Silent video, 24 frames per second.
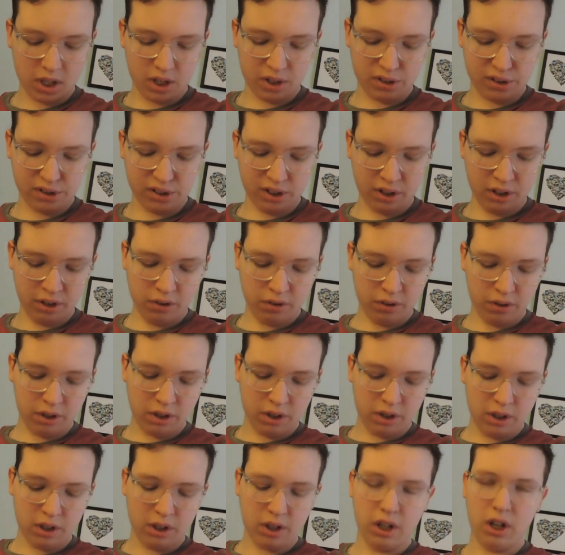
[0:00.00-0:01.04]
So,
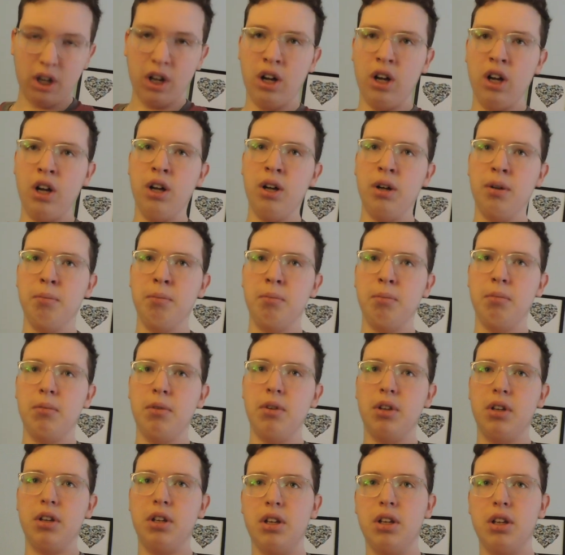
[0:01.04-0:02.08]
um,
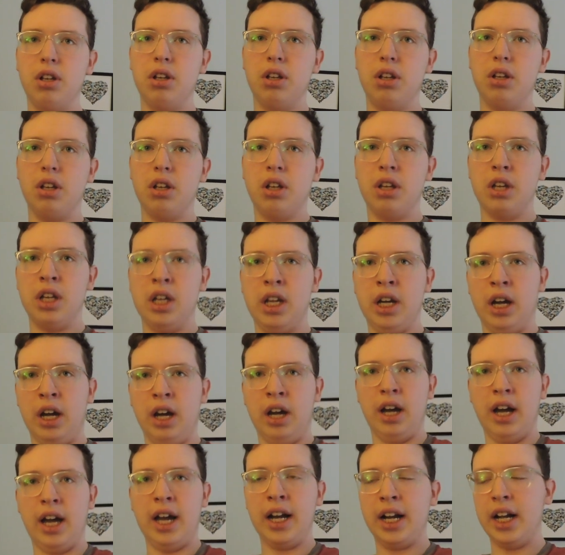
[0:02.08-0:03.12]
yeah,
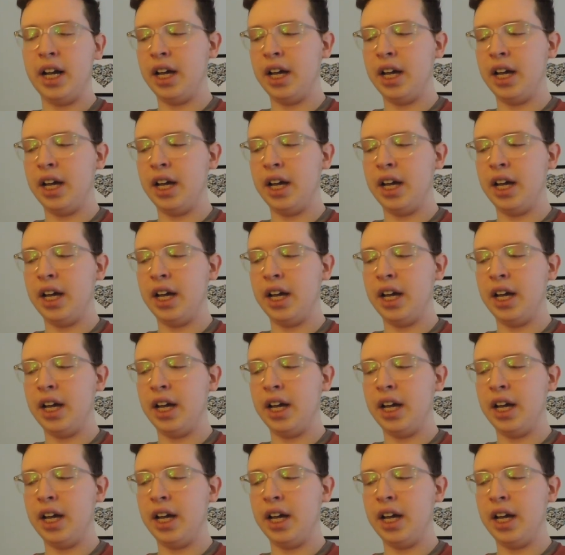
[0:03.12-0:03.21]
I